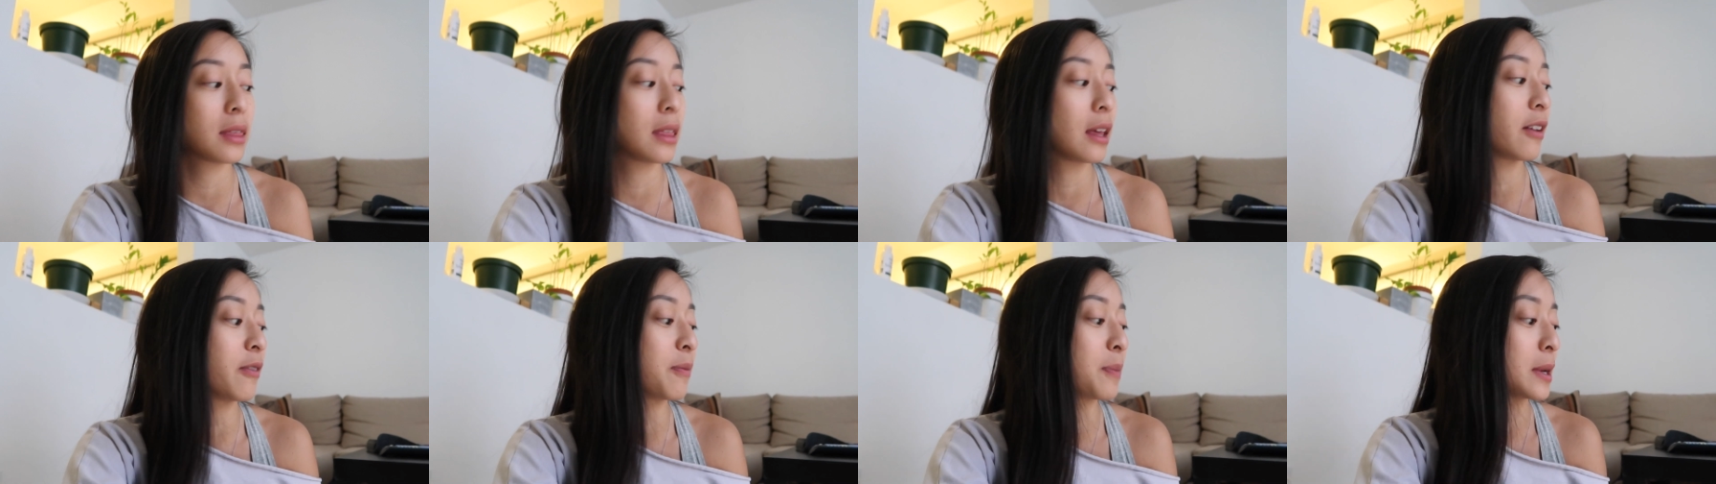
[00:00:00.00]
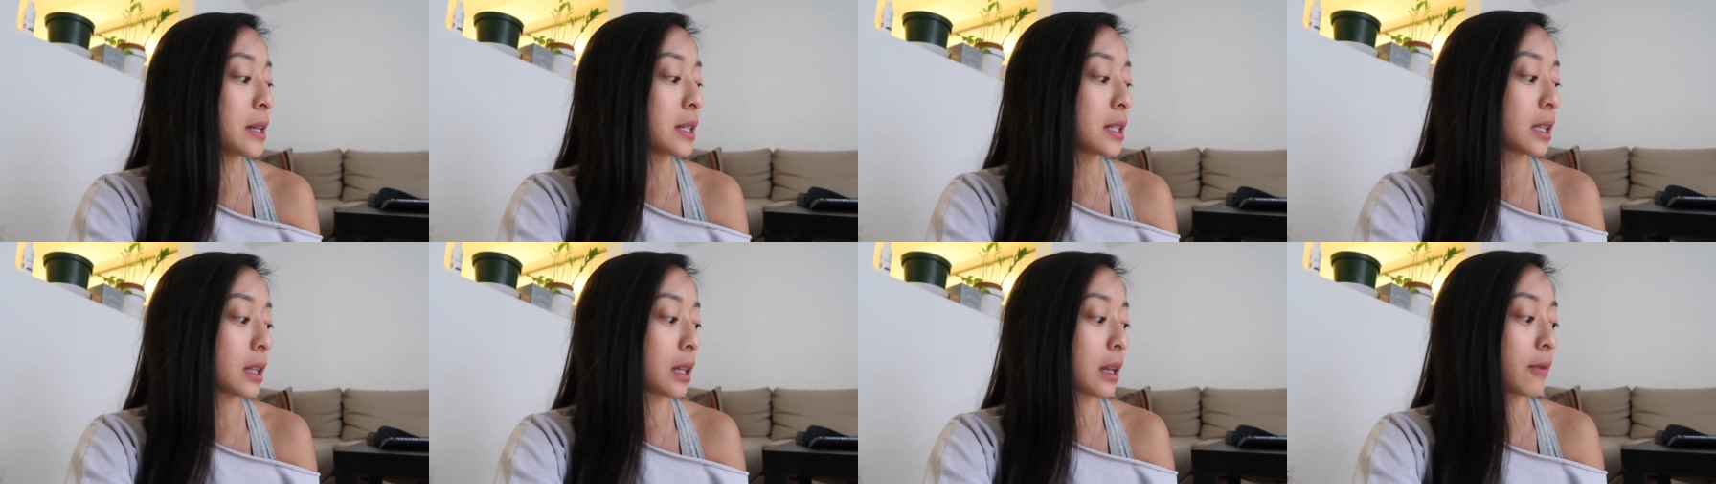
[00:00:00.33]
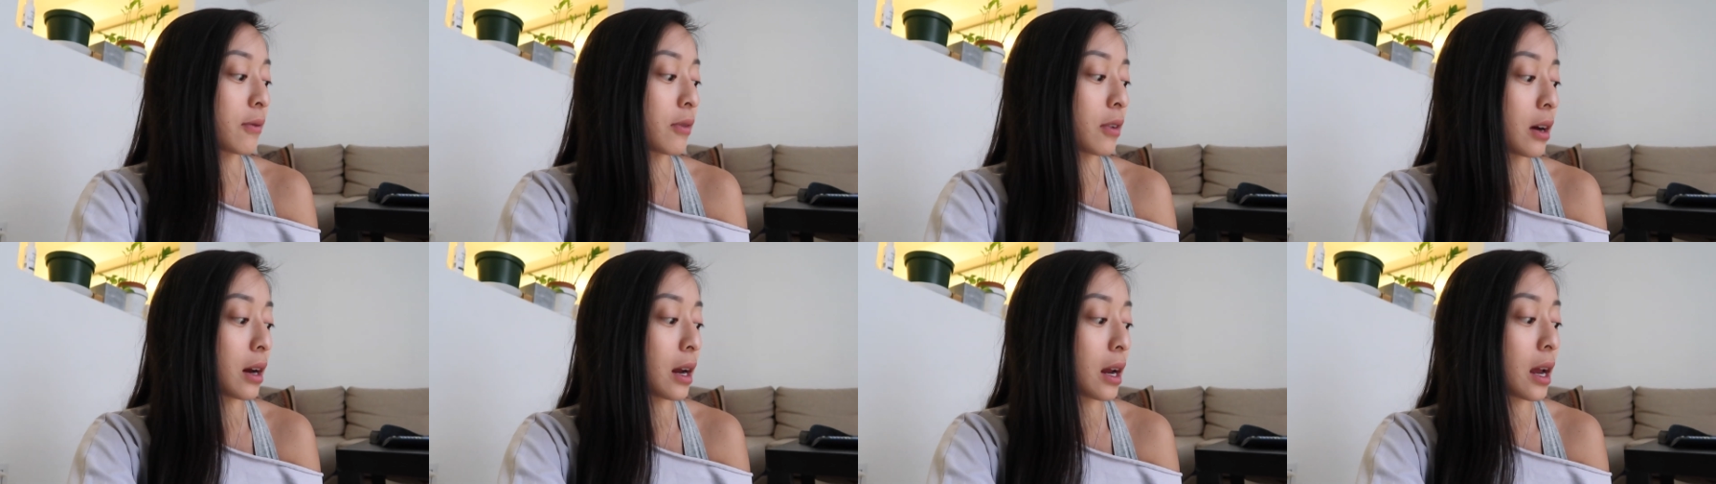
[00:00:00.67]
They've been
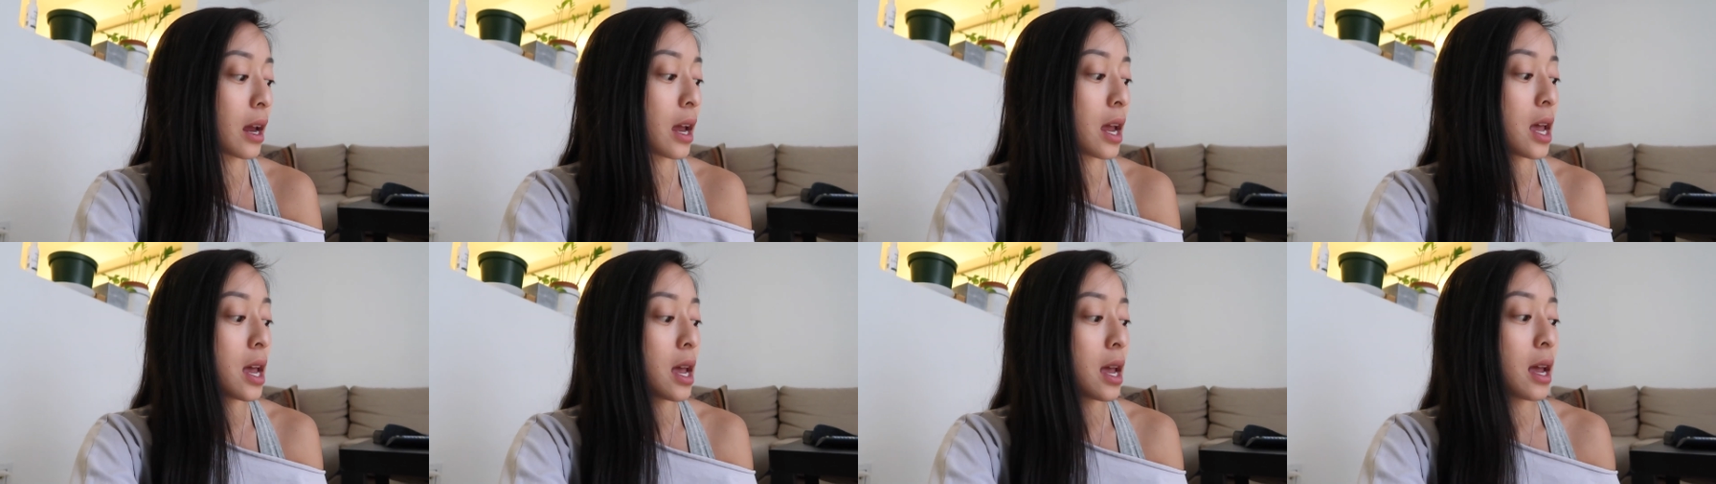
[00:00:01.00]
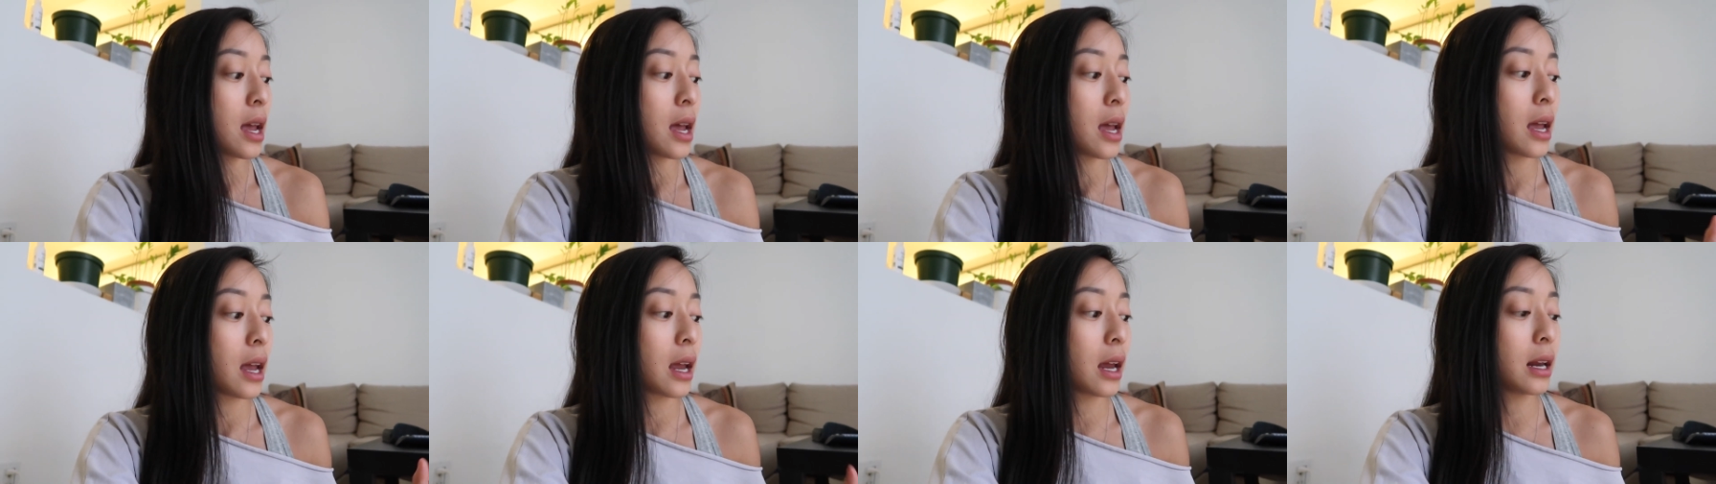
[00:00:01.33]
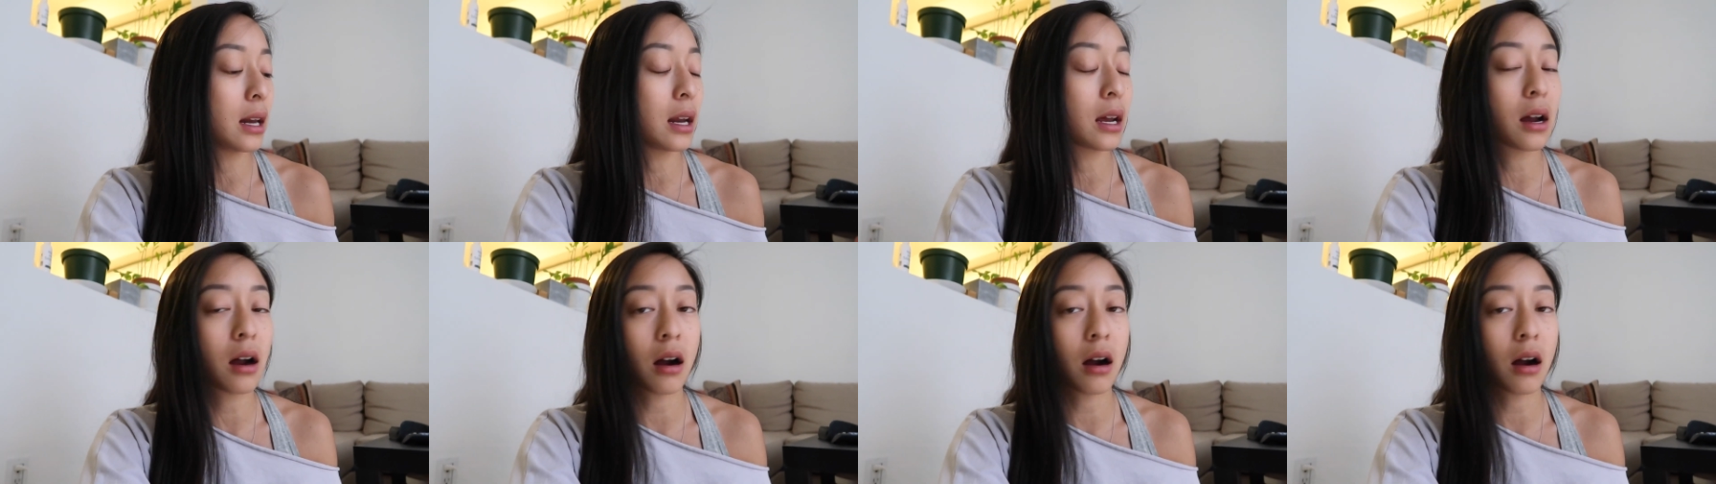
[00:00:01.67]
delivering in a